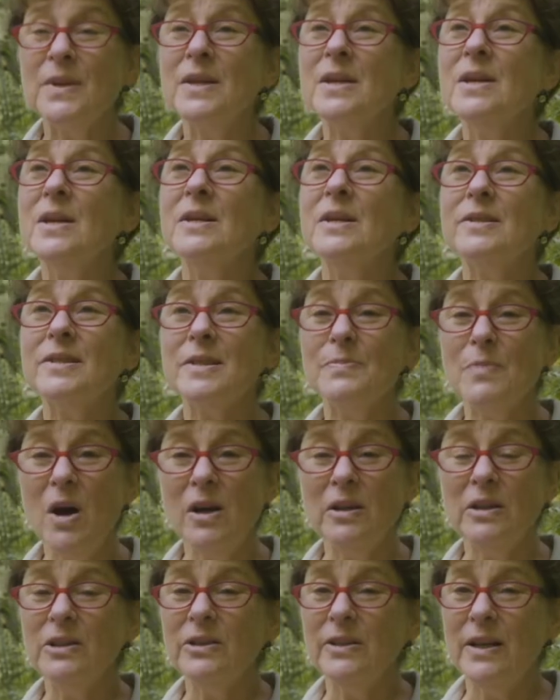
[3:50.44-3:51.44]

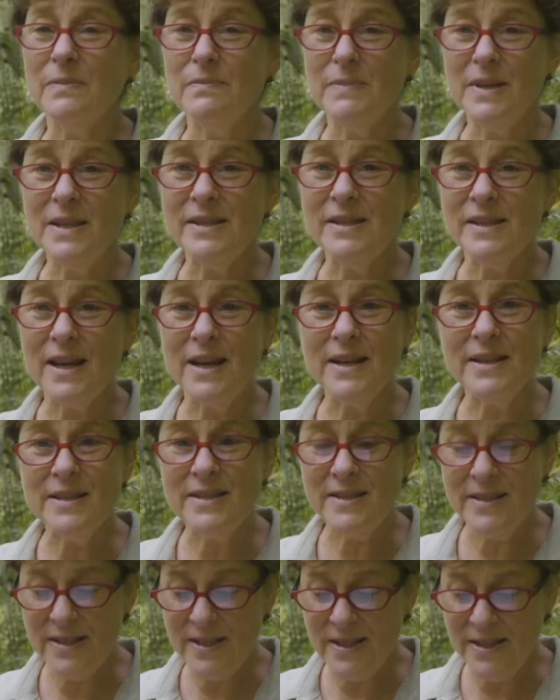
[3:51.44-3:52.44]
Smaller and mid-sized
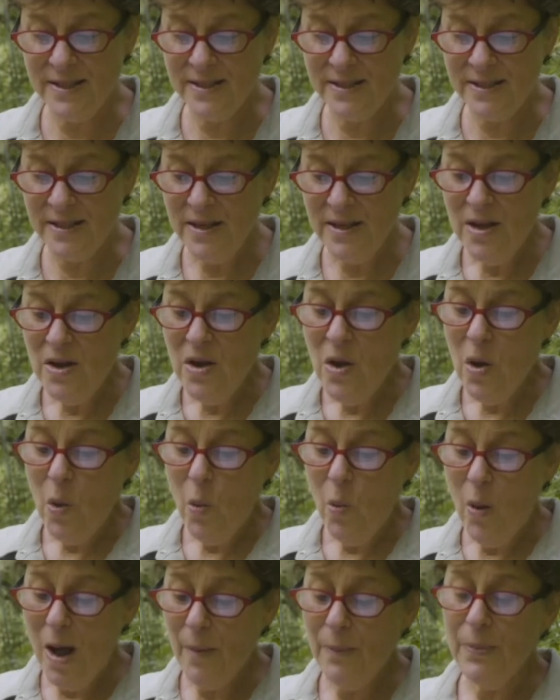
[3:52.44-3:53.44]
cities,
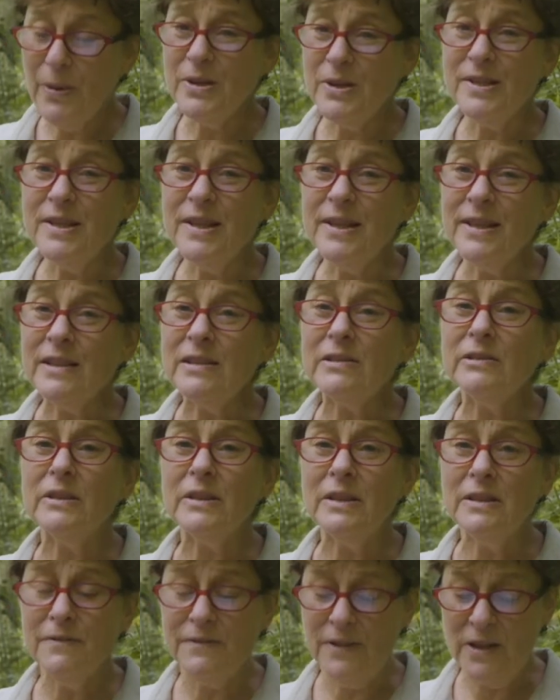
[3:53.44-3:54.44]
while
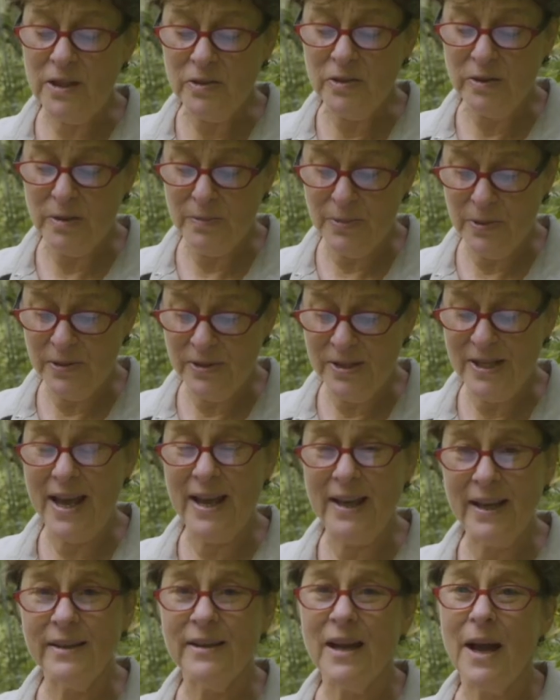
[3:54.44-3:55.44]
particularly vulnerable to
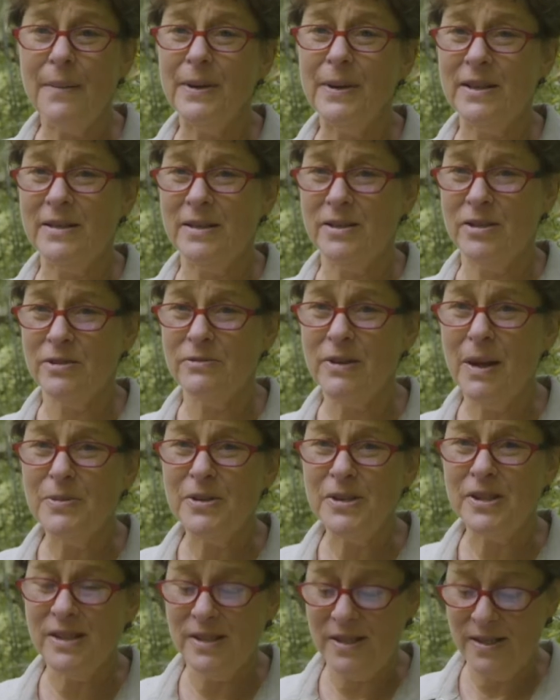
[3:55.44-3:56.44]
economic
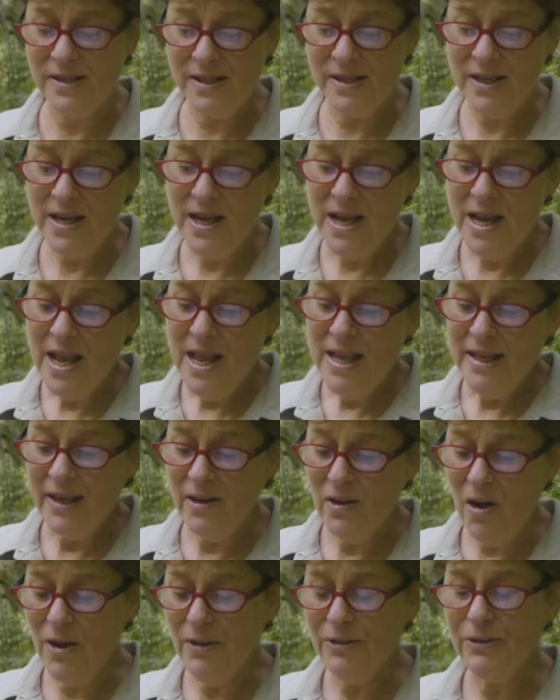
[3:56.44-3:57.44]
disruptions, can
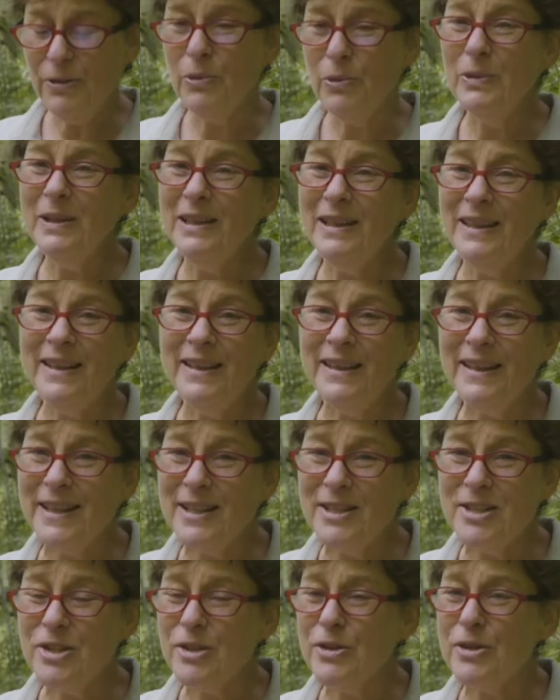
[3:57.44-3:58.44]
also lean
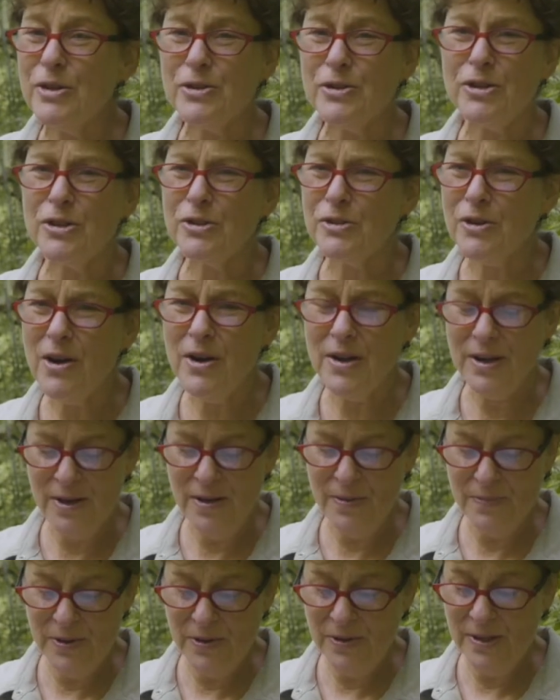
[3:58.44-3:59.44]
into their strong
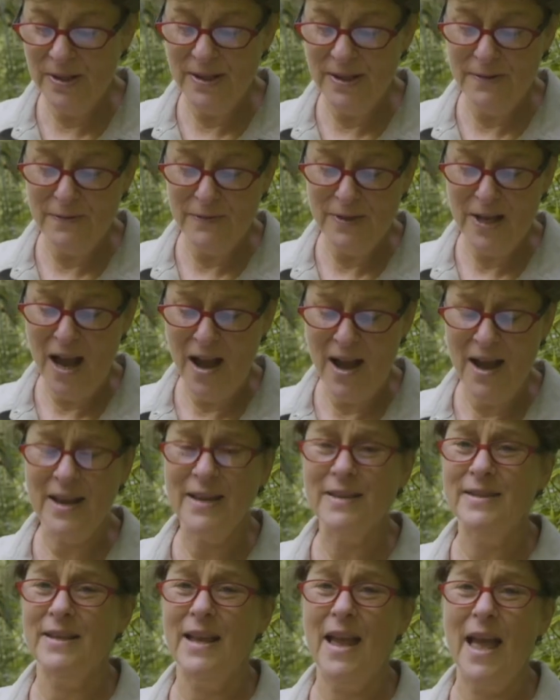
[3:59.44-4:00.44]
community
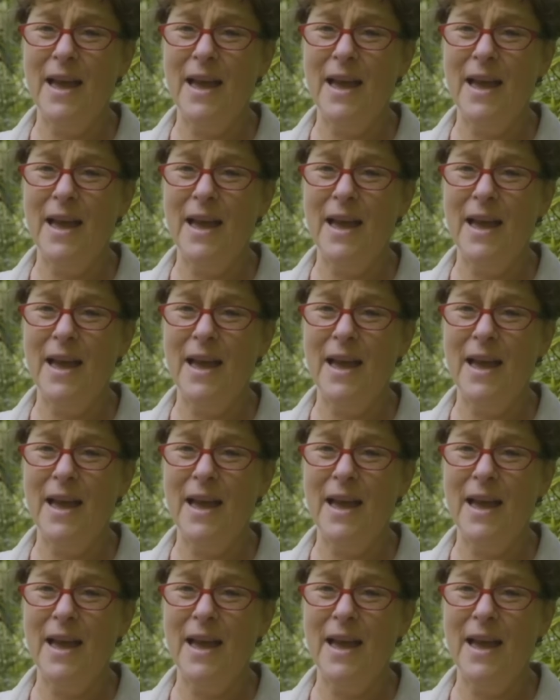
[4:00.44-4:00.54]
ties and